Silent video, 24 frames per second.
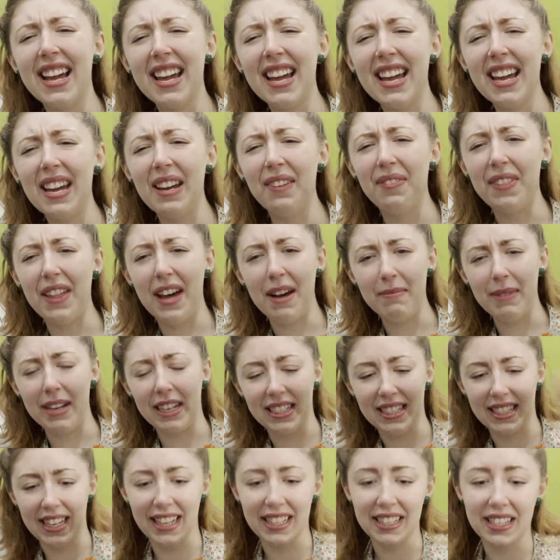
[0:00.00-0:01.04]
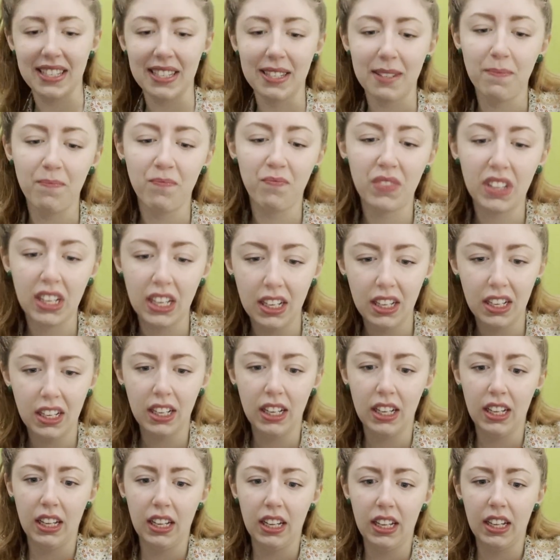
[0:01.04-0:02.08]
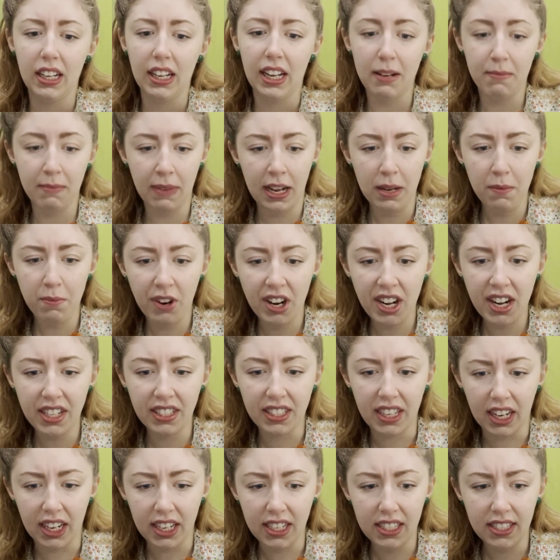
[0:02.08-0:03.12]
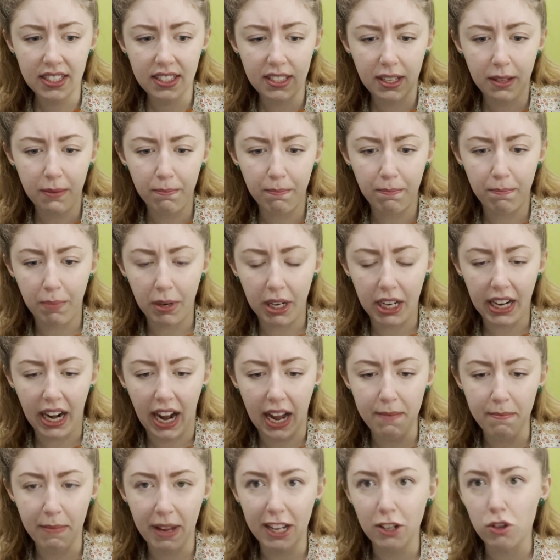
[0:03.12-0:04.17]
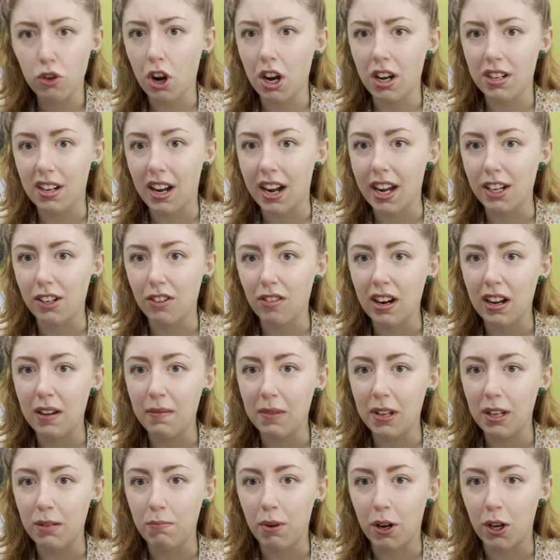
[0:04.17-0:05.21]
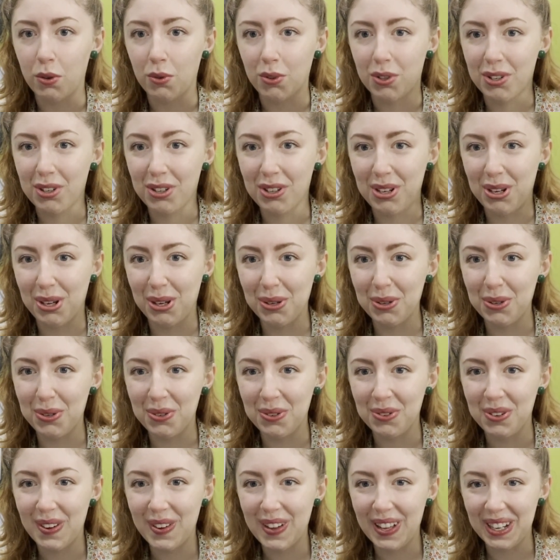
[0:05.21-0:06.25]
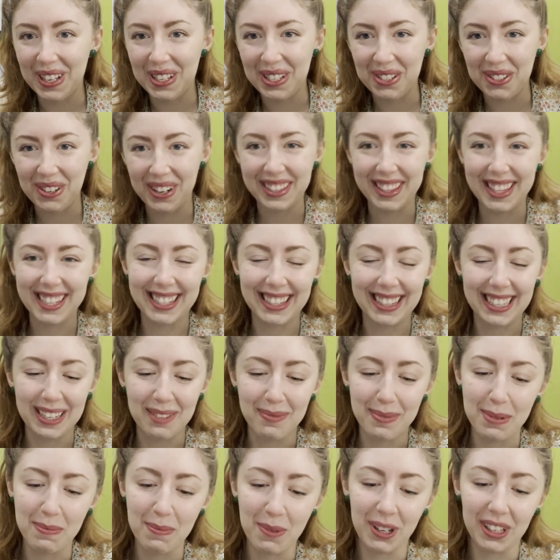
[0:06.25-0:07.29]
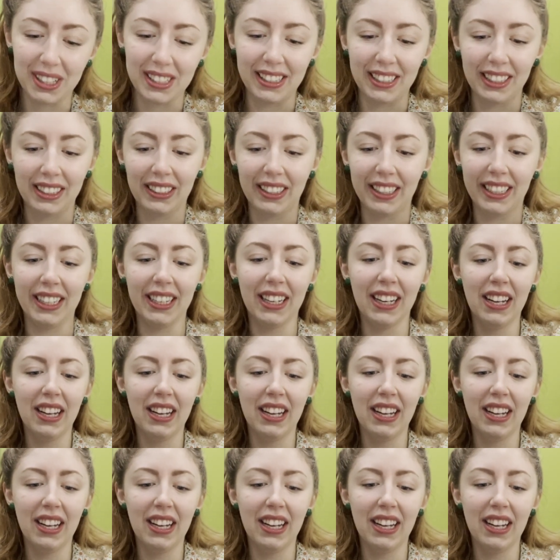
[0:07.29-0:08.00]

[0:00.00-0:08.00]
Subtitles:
if that makes sense. In my brain it does, but I may draw a diagram in post to illustrate this a little bit more clearly.